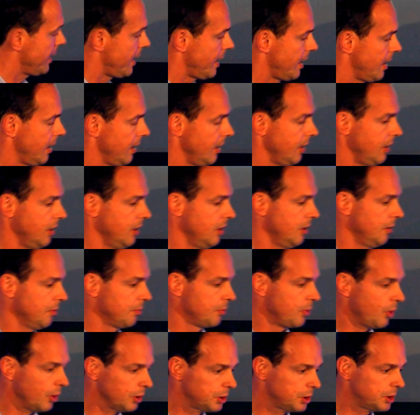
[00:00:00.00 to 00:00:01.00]
are
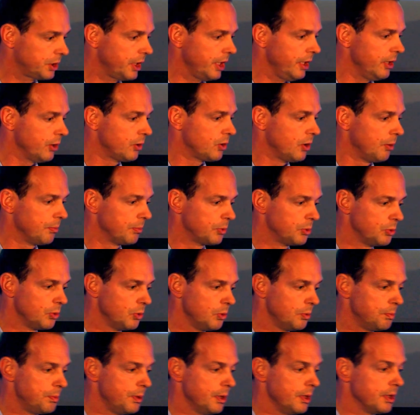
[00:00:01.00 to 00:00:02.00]
Deutsche Telekom
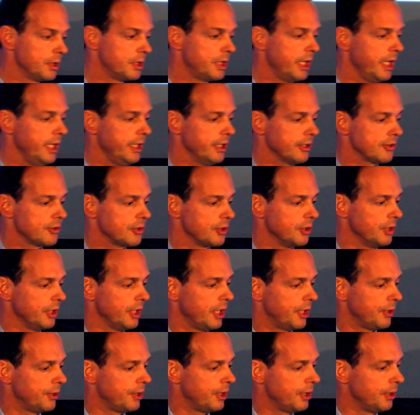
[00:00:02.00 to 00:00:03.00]
Group,
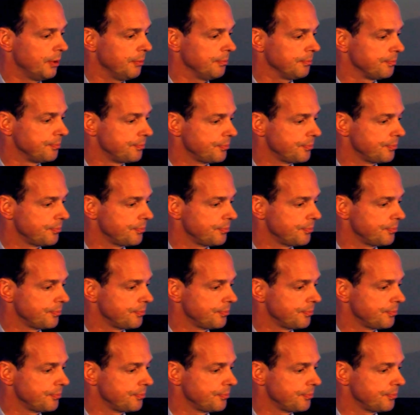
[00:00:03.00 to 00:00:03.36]
TeliaSonera,